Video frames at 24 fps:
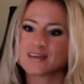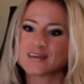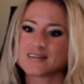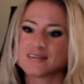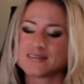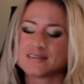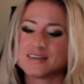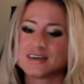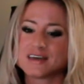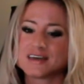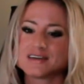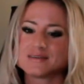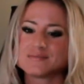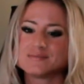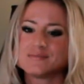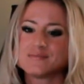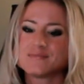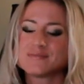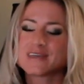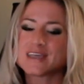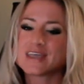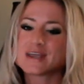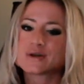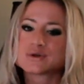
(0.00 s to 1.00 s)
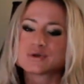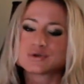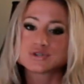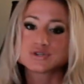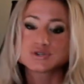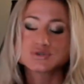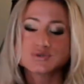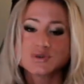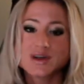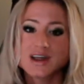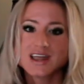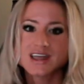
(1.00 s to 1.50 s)
the inner
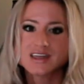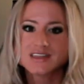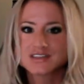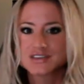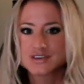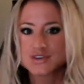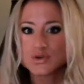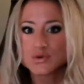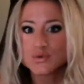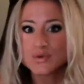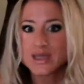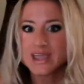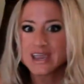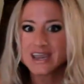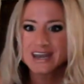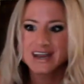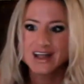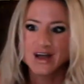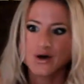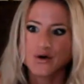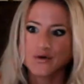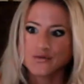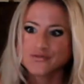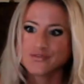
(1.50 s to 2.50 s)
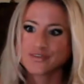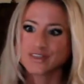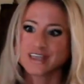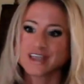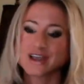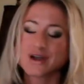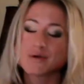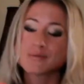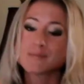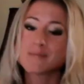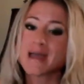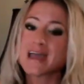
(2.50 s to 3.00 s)
strength to eat
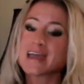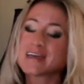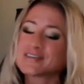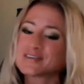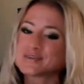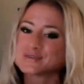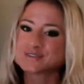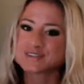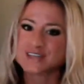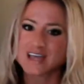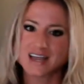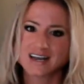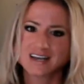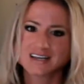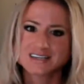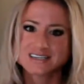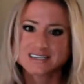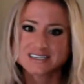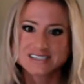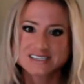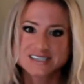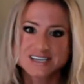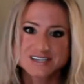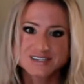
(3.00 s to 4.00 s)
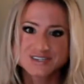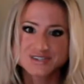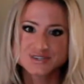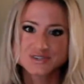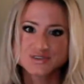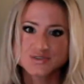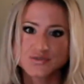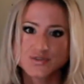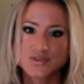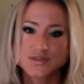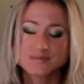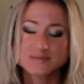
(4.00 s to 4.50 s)
healthfully or make those kind of
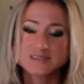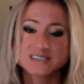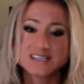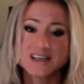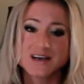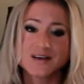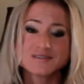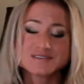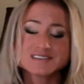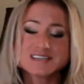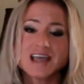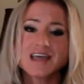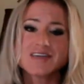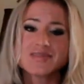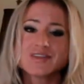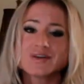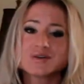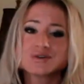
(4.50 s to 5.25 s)
decisions for themselves, and